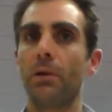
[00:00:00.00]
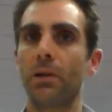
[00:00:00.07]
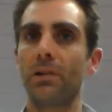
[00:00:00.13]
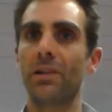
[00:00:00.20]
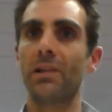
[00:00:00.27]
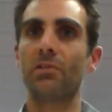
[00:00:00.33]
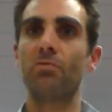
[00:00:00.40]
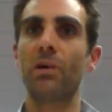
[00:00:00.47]
Because
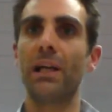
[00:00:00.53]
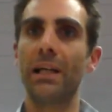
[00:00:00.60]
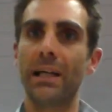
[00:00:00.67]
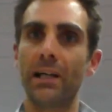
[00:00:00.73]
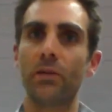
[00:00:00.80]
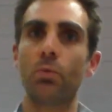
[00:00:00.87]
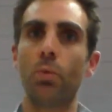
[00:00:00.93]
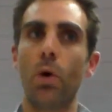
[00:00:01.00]
this really
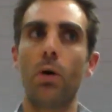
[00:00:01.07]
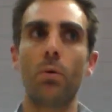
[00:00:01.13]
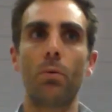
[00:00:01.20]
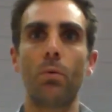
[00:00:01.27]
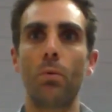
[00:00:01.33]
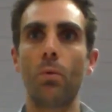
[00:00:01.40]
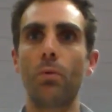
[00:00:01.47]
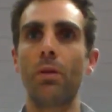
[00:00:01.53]
is what
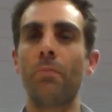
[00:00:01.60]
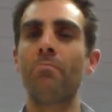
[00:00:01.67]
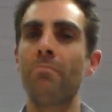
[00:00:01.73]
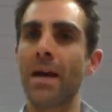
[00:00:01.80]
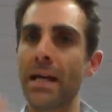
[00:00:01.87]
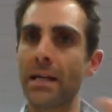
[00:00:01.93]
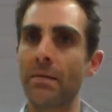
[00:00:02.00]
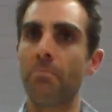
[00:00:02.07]
the
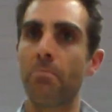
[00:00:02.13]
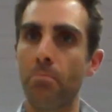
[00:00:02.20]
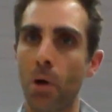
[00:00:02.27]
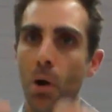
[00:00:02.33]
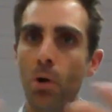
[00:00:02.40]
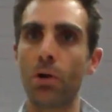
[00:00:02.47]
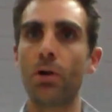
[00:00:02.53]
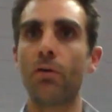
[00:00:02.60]
main
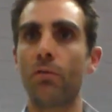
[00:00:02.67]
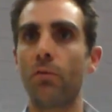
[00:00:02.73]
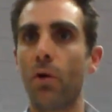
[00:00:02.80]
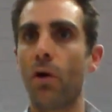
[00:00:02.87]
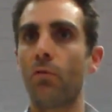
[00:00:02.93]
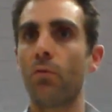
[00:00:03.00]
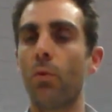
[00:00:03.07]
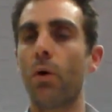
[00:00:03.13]
bulk
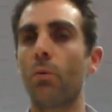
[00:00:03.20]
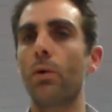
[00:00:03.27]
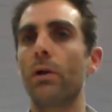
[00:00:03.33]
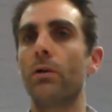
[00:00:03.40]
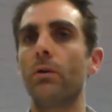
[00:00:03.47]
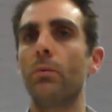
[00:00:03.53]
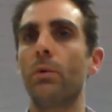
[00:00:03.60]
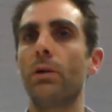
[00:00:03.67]
of what
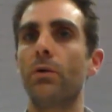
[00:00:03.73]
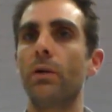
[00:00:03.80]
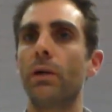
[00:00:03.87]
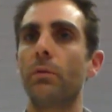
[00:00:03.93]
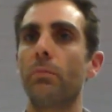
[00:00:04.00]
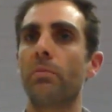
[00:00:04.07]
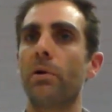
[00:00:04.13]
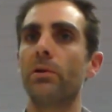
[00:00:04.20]
we're doing
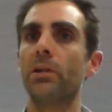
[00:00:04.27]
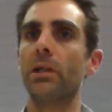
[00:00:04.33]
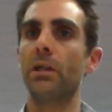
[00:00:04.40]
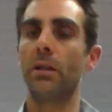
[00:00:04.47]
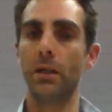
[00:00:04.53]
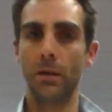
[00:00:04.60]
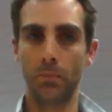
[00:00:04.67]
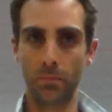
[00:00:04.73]
with protein.
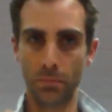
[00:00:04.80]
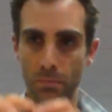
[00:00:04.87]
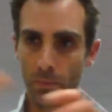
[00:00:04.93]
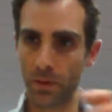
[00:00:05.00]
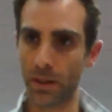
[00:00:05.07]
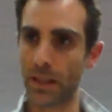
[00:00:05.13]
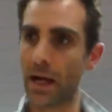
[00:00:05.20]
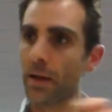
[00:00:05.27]

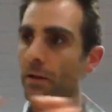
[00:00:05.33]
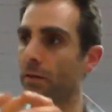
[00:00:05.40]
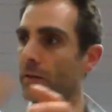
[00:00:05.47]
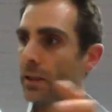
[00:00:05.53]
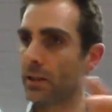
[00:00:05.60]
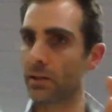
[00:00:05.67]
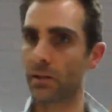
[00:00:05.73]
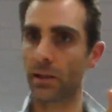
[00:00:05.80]
The other
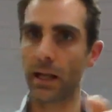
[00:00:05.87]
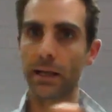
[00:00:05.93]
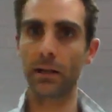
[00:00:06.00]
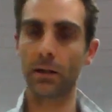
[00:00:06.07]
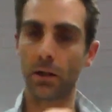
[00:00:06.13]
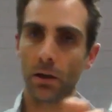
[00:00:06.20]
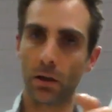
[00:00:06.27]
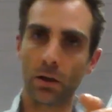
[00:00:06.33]
things like
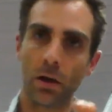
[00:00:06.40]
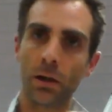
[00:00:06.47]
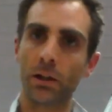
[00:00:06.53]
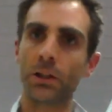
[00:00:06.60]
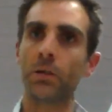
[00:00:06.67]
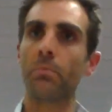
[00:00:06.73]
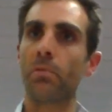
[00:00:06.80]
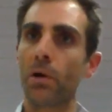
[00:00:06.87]

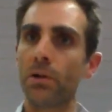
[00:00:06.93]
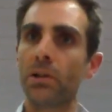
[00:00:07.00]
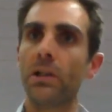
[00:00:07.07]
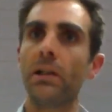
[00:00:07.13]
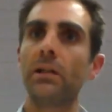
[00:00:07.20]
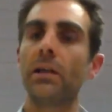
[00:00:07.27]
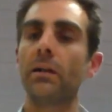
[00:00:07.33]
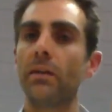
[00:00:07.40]
collagen
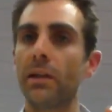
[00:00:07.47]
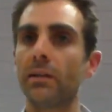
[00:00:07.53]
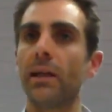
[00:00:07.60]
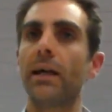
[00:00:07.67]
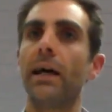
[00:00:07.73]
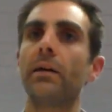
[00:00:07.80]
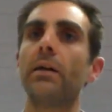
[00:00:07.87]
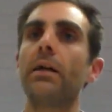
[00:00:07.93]
protein and things like
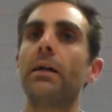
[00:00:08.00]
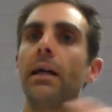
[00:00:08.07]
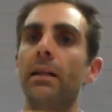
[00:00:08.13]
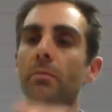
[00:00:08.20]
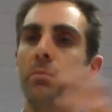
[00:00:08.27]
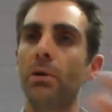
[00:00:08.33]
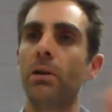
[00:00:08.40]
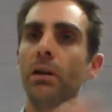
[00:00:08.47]
that, and the
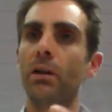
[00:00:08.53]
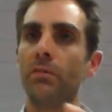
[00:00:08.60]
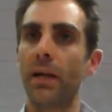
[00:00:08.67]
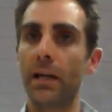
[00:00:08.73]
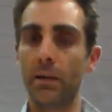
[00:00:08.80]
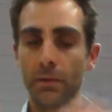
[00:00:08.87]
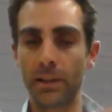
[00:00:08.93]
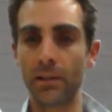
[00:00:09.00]
building of
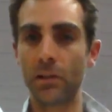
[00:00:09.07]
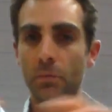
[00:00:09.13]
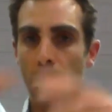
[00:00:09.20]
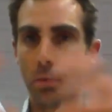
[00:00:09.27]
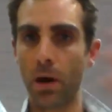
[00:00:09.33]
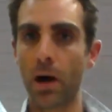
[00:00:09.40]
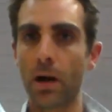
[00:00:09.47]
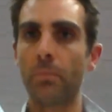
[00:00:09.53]
that, this is
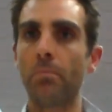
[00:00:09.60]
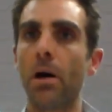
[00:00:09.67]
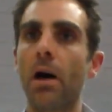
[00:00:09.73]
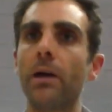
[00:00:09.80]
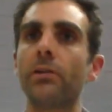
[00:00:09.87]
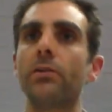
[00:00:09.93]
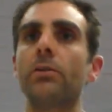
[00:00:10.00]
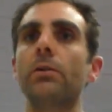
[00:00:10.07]
part and
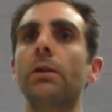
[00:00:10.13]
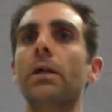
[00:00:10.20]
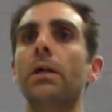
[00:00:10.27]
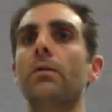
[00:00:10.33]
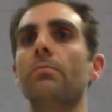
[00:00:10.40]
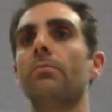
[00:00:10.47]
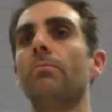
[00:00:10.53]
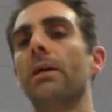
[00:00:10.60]
parcel.
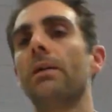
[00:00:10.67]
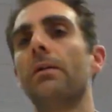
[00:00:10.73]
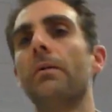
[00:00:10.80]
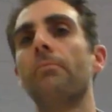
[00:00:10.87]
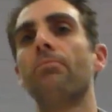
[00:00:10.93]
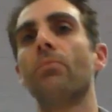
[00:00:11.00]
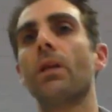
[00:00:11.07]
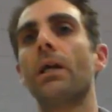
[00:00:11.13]
But
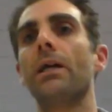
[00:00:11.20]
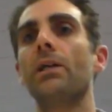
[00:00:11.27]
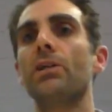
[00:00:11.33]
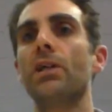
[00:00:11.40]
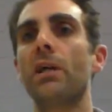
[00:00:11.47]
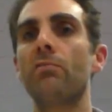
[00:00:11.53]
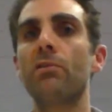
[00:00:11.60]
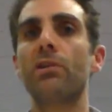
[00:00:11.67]
in a
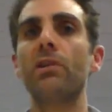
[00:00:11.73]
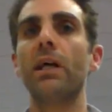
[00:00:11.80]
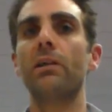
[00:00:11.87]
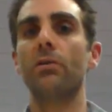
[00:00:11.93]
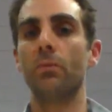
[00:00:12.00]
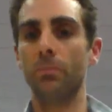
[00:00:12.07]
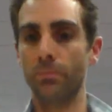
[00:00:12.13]
general sense,